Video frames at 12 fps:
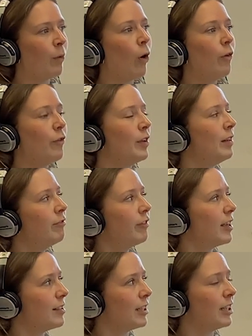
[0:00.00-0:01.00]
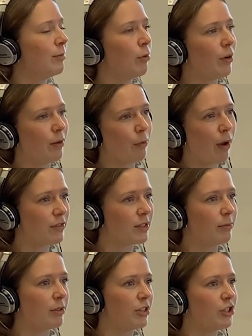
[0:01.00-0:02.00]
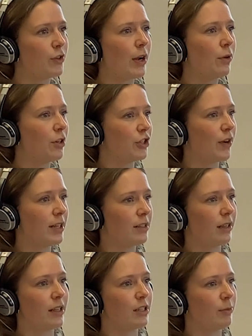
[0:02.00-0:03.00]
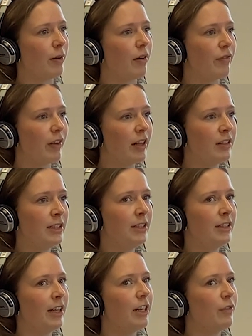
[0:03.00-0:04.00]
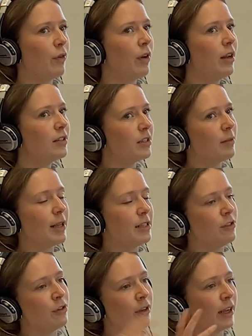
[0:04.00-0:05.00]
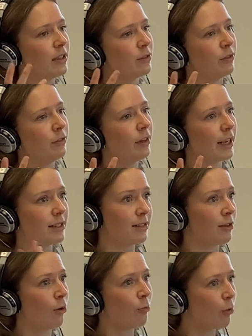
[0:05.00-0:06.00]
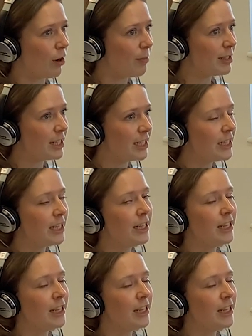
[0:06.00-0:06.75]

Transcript: Often, first thing in the morning, we'll have someone straight on a train to get to wherever. And if you're in London, the places you can get to, I guess, is a lot more limited.